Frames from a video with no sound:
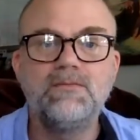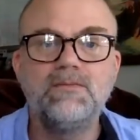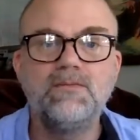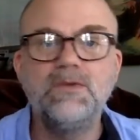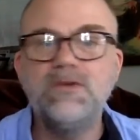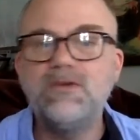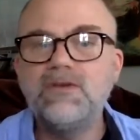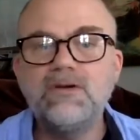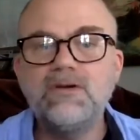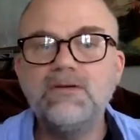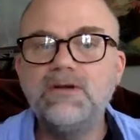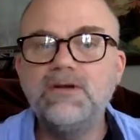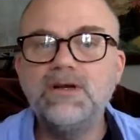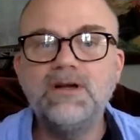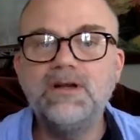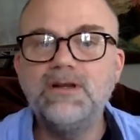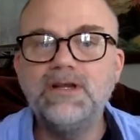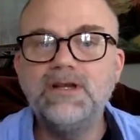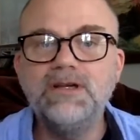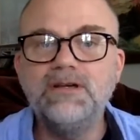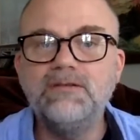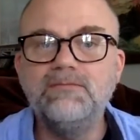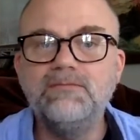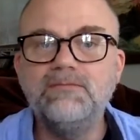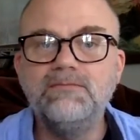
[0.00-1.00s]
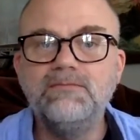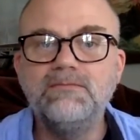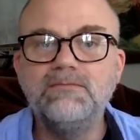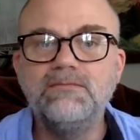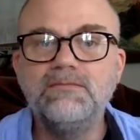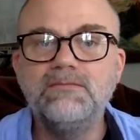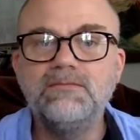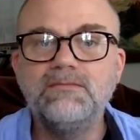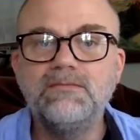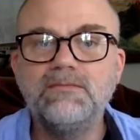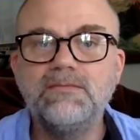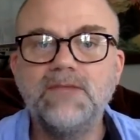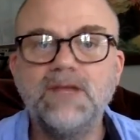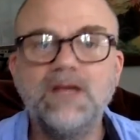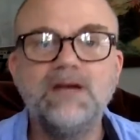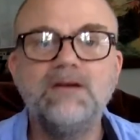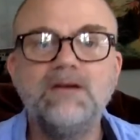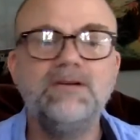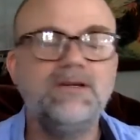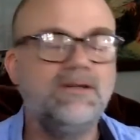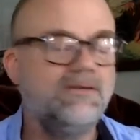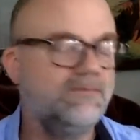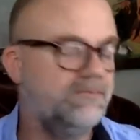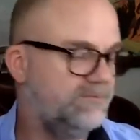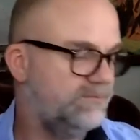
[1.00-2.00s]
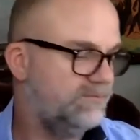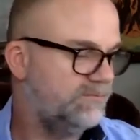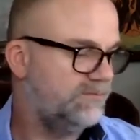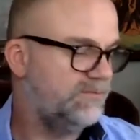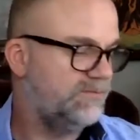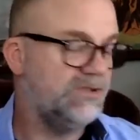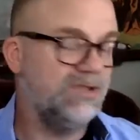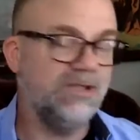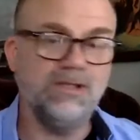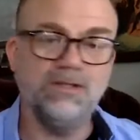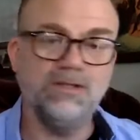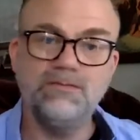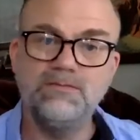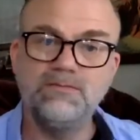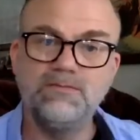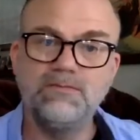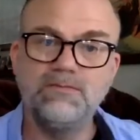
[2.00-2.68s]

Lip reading: What's going on there? I don't know. Do you?